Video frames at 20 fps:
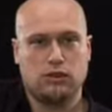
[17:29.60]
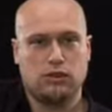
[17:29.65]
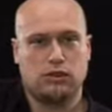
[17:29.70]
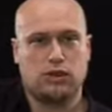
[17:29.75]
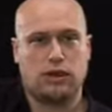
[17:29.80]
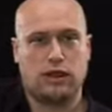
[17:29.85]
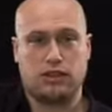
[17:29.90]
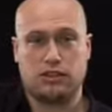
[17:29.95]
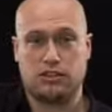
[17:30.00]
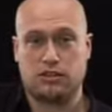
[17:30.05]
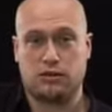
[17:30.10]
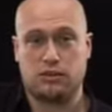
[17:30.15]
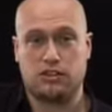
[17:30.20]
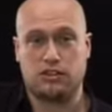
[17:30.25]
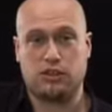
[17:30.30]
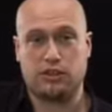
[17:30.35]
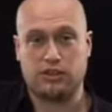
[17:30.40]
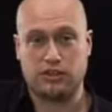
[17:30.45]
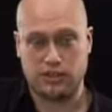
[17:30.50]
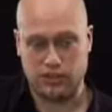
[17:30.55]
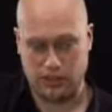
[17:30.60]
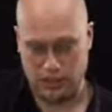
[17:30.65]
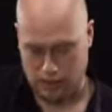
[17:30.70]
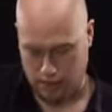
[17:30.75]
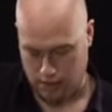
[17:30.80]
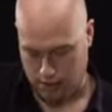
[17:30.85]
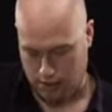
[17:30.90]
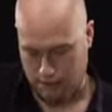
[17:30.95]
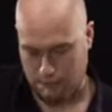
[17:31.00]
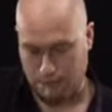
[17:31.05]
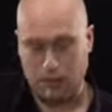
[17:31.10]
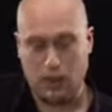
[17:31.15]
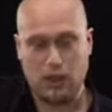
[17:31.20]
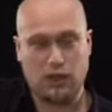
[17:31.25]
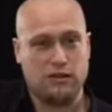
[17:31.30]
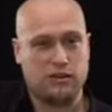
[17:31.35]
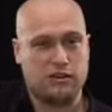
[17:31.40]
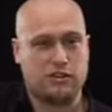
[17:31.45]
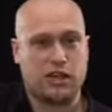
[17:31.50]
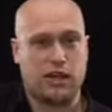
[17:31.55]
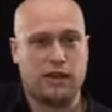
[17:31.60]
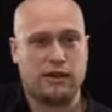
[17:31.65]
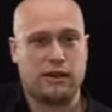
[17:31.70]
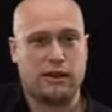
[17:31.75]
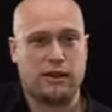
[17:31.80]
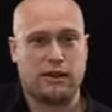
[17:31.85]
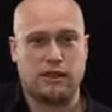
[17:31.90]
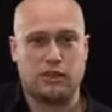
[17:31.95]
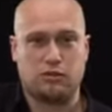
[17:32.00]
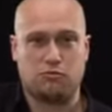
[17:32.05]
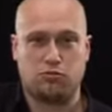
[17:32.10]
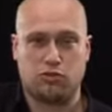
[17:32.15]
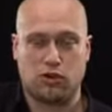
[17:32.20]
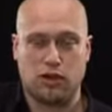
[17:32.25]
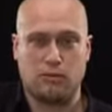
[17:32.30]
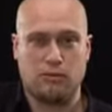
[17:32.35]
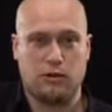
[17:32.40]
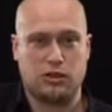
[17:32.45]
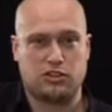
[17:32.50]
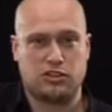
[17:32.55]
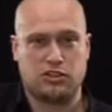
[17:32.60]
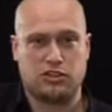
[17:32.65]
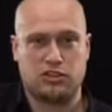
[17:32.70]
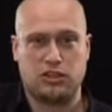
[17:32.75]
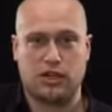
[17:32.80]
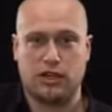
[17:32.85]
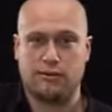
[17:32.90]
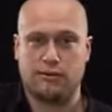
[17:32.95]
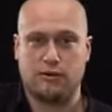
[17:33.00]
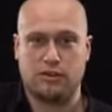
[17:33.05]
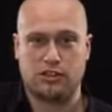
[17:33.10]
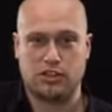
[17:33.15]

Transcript: Okay, so as you can see there, the technique is pretty much the same at